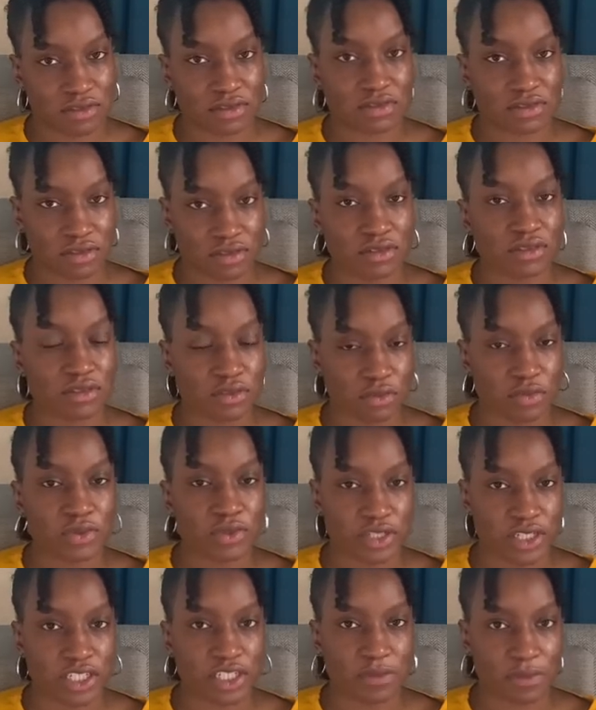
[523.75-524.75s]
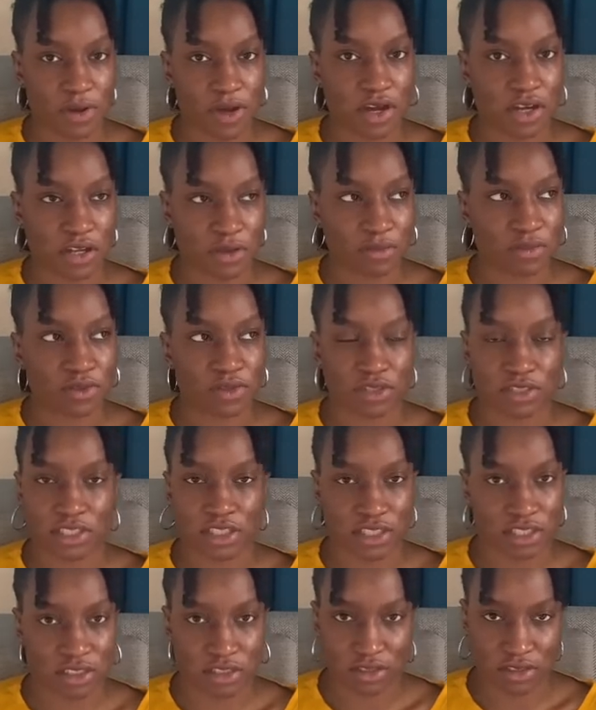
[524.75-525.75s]
you will need the parking because
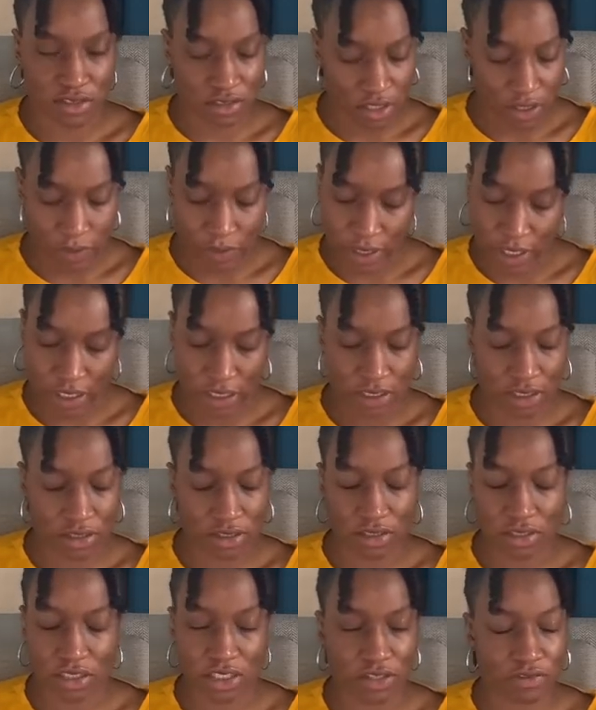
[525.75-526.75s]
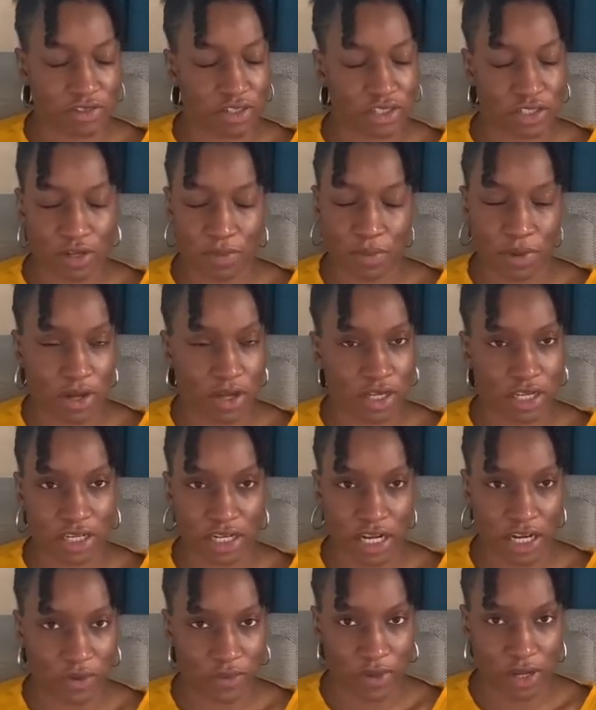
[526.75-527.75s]
this location, there is no parking
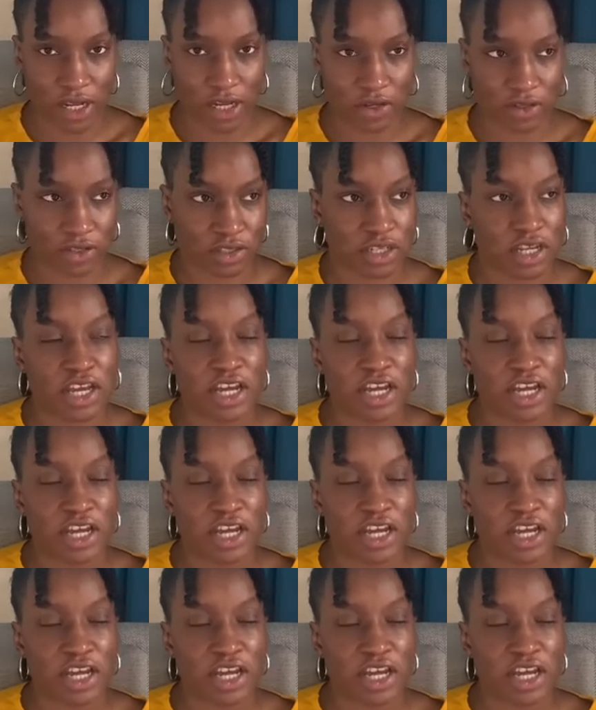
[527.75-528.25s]
anywhere else.